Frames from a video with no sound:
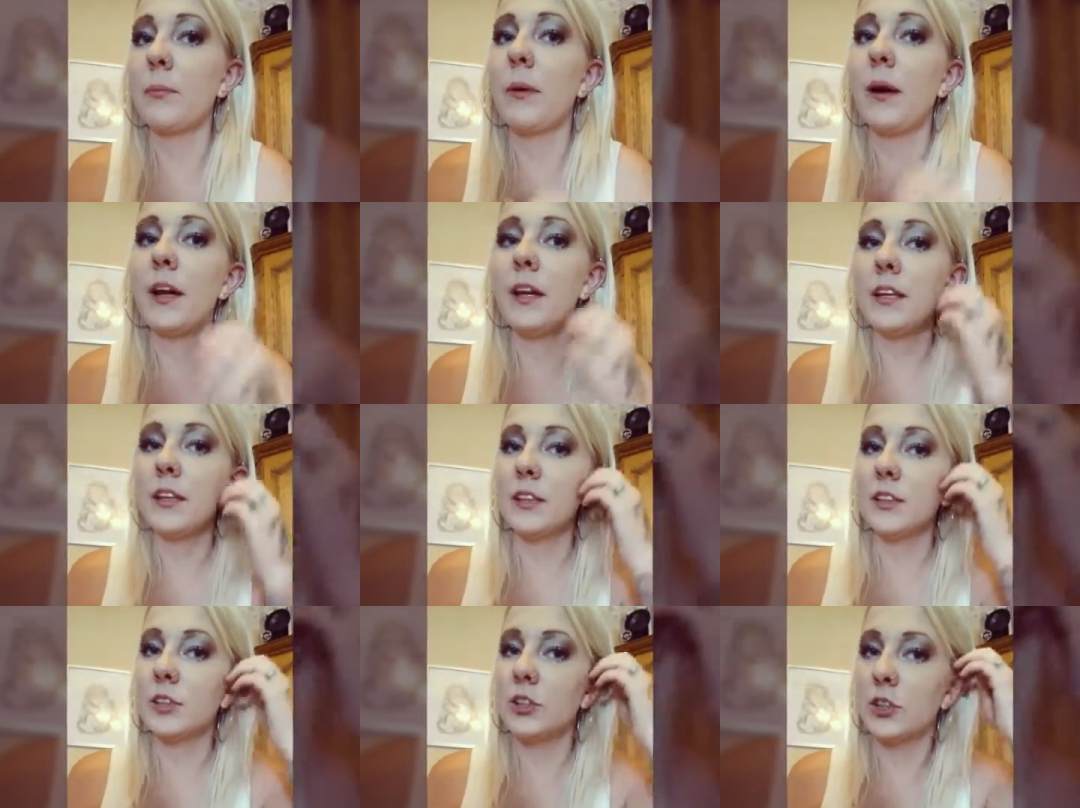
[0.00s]
my
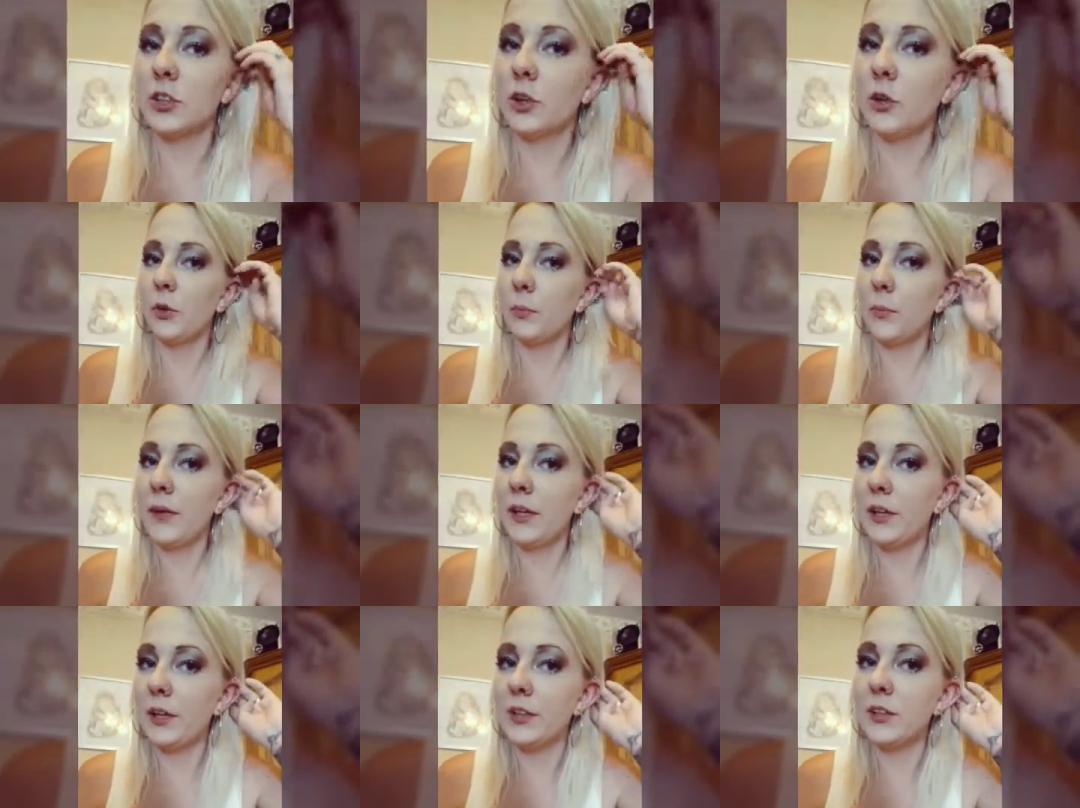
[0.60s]
industrial
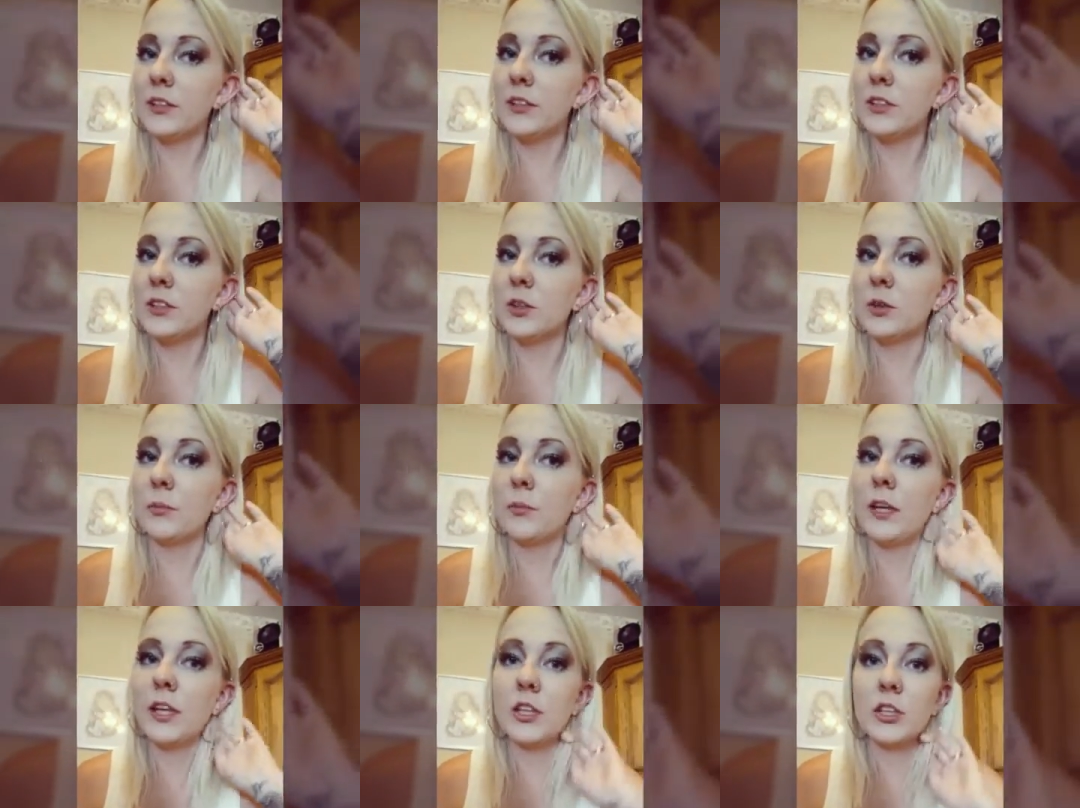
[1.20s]
peers,
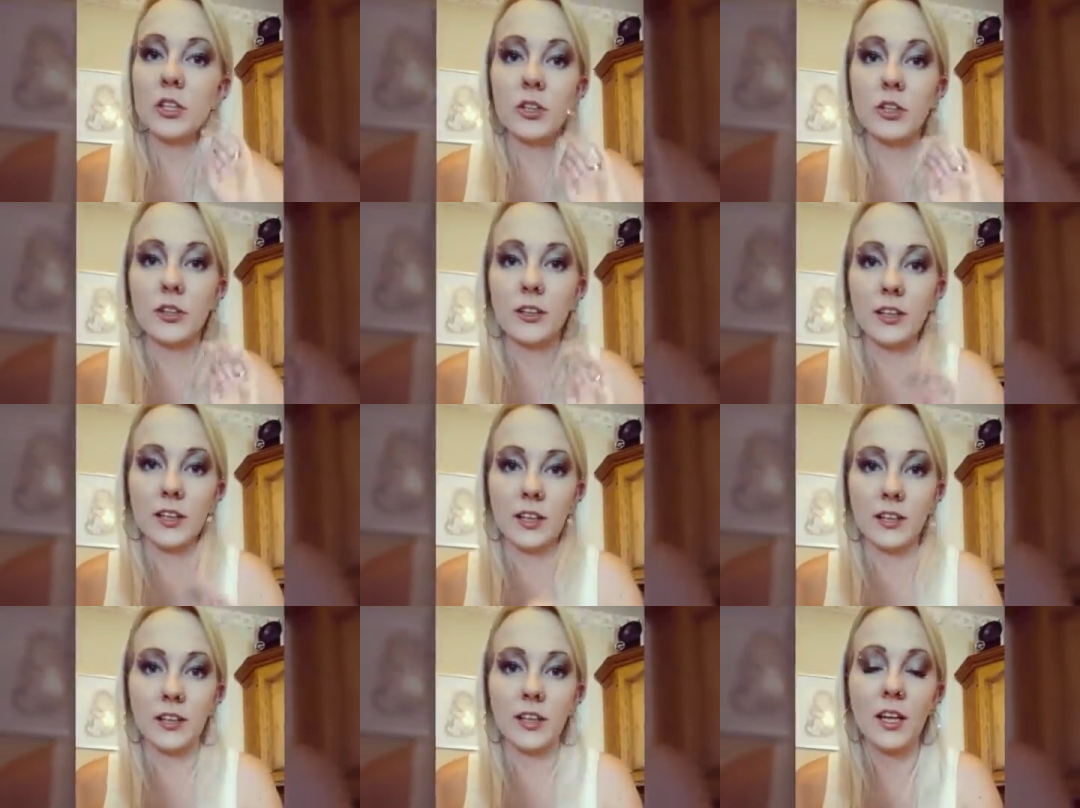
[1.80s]
so make sure
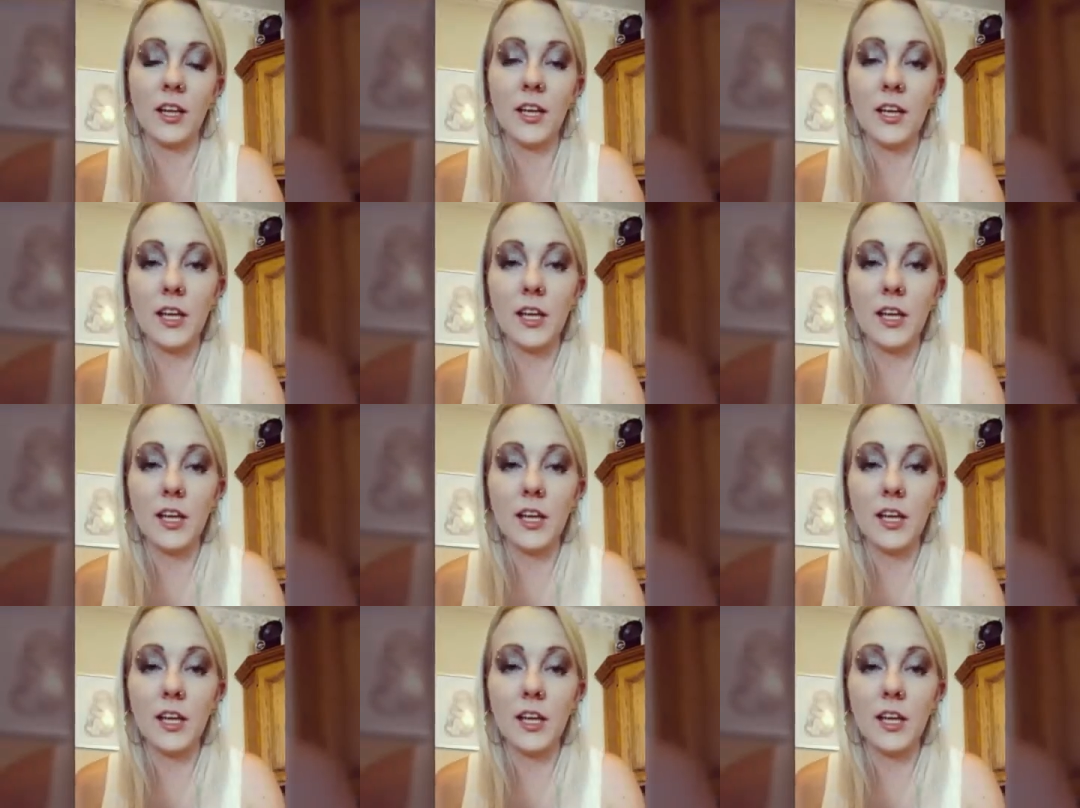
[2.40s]
that